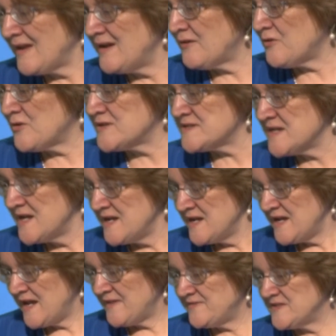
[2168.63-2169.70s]
And of course,
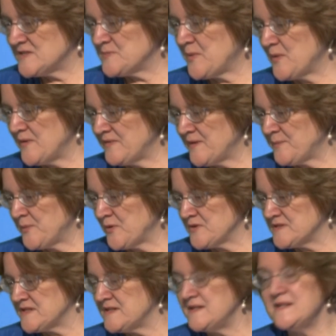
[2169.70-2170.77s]
at this point, the
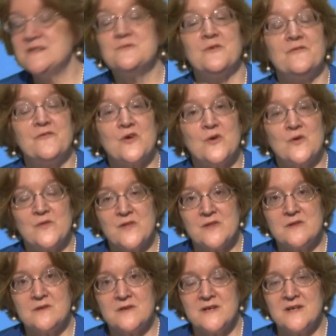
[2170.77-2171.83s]
person needs referral, the
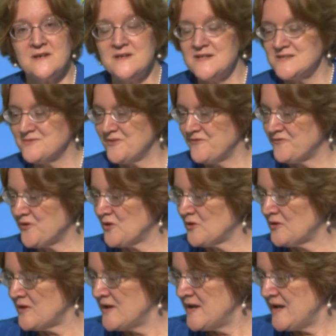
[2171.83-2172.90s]
little kid needs
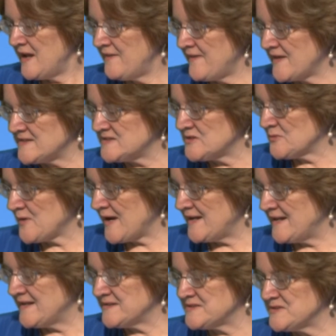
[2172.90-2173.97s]
referral, and that's the
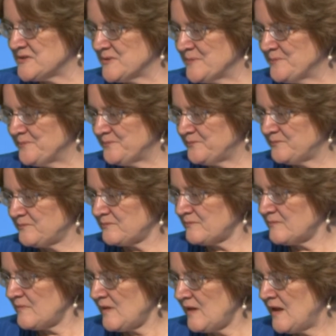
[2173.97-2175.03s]
right answer.
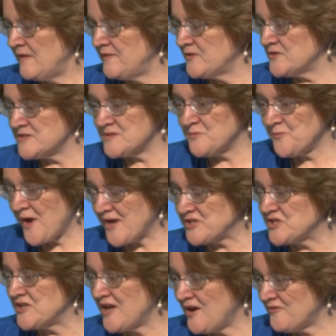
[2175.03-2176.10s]
And there's some
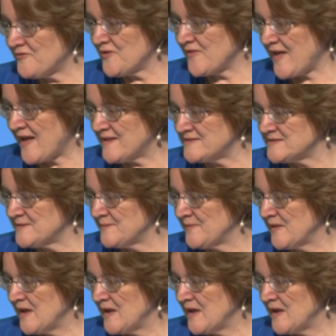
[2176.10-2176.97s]
rationale for that.